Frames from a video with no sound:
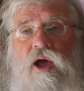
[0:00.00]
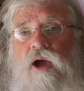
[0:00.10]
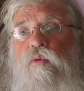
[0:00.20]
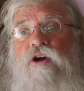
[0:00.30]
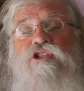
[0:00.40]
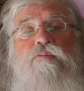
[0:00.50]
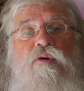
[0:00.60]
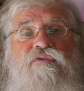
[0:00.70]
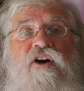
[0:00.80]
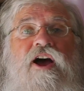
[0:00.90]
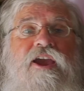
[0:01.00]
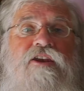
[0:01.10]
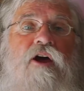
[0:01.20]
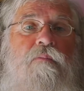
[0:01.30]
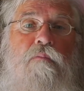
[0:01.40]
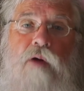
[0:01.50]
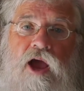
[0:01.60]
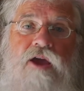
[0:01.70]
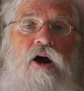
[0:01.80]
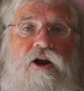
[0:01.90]
I want to provide
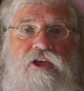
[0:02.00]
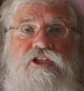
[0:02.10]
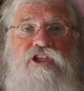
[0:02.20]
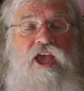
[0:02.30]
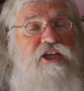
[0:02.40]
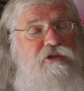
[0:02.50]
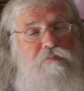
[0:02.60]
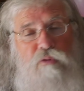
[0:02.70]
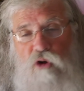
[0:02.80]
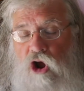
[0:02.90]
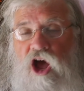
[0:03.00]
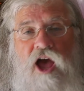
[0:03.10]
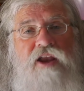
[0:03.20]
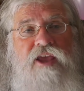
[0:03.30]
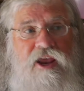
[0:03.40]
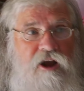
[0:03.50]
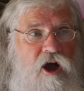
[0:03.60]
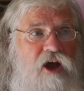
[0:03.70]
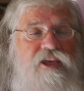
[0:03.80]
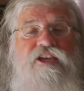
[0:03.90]
my audience as broad an
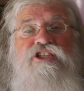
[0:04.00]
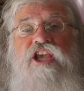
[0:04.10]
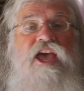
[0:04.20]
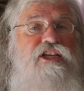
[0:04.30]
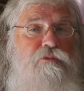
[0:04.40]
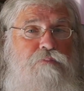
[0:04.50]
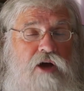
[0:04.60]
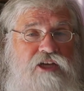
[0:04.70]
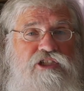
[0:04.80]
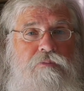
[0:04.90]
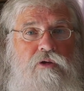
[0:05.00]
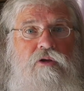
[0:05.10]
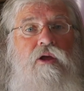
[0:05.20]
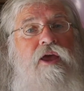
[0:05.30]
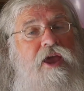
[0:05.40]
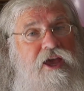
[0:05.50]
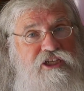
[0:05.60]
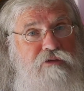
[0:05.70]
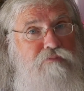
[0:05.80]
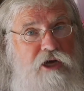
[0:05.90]
audience as possible,
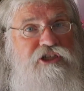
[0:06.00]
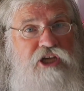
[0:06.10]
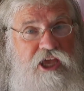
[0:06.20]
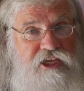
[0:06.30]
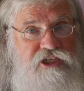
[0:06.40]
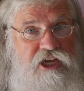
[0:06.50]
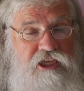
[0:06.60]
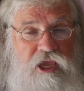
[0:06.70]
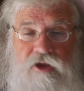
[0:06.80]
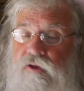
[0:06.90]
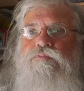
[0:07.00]
as much as I can.